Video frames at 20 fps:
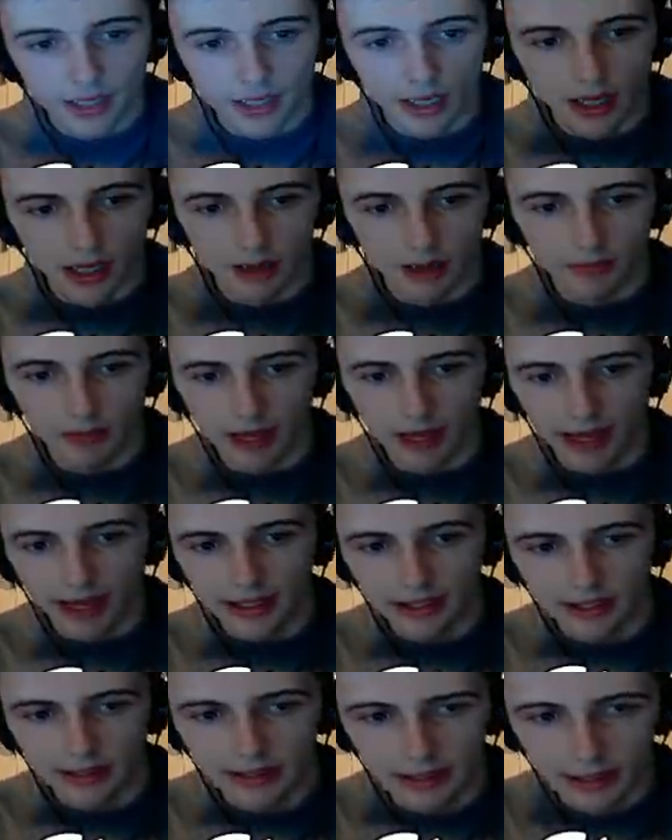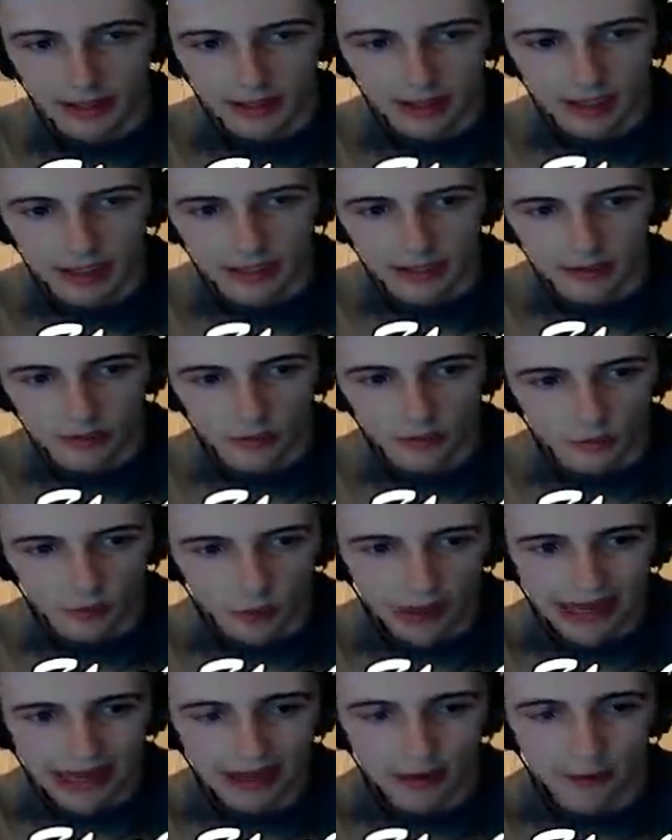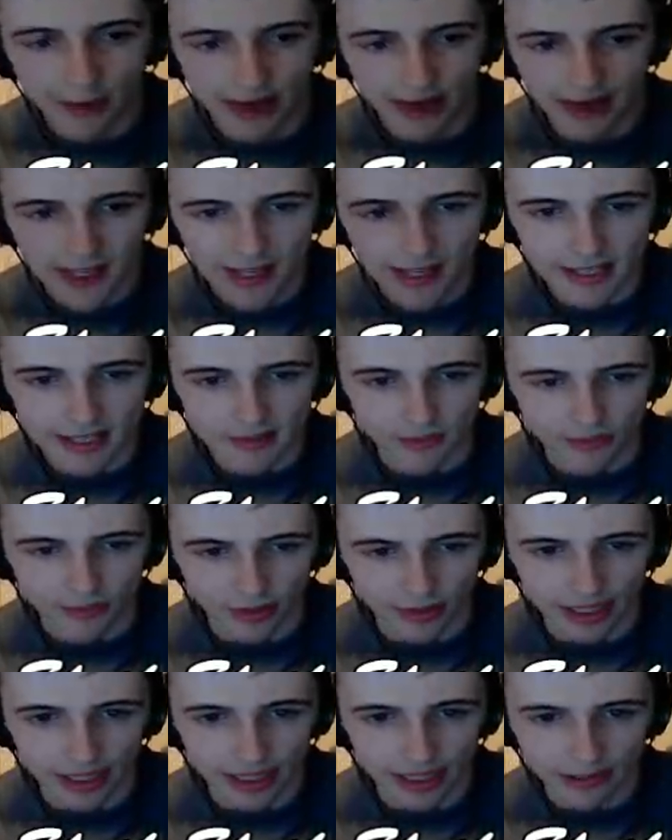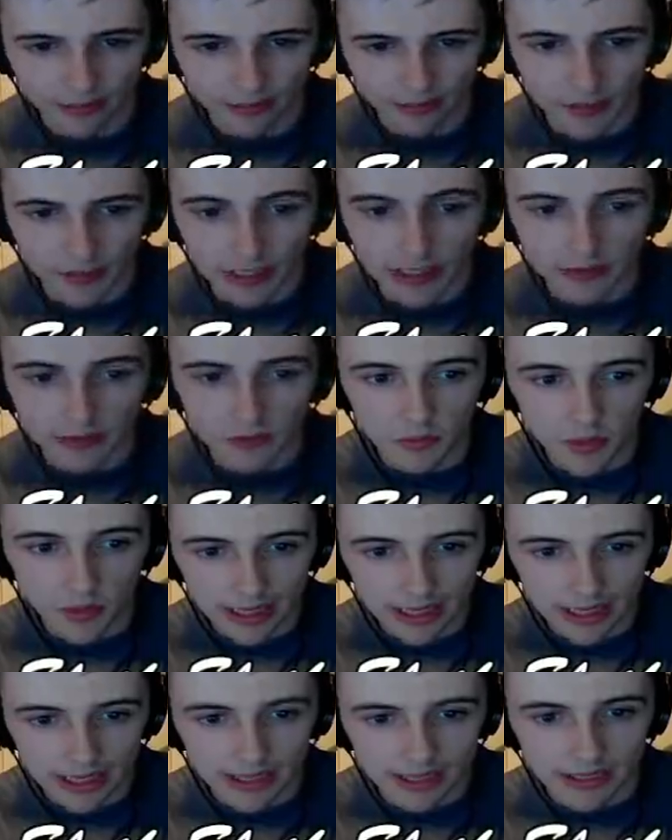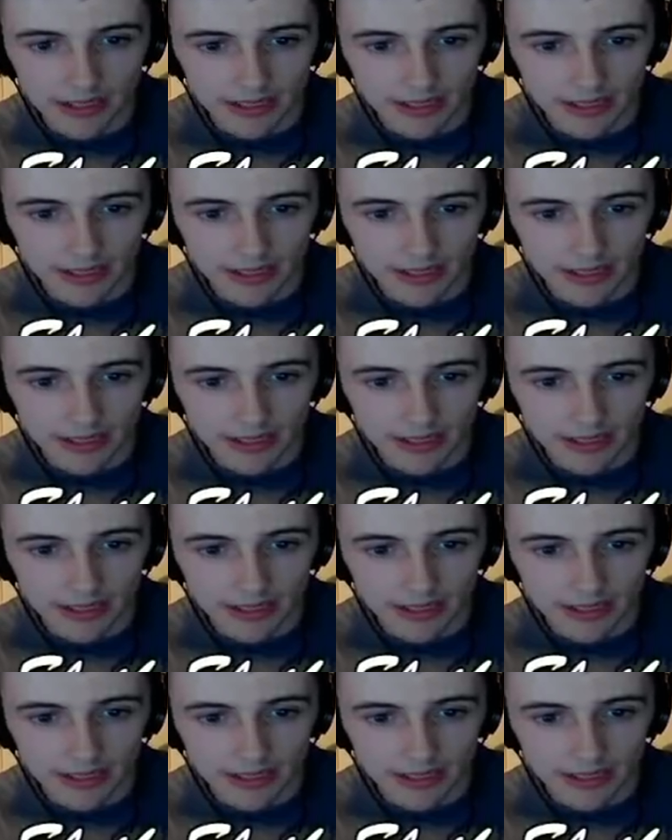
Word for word: Um, and yeah, so wow, man, this is really freaking weird.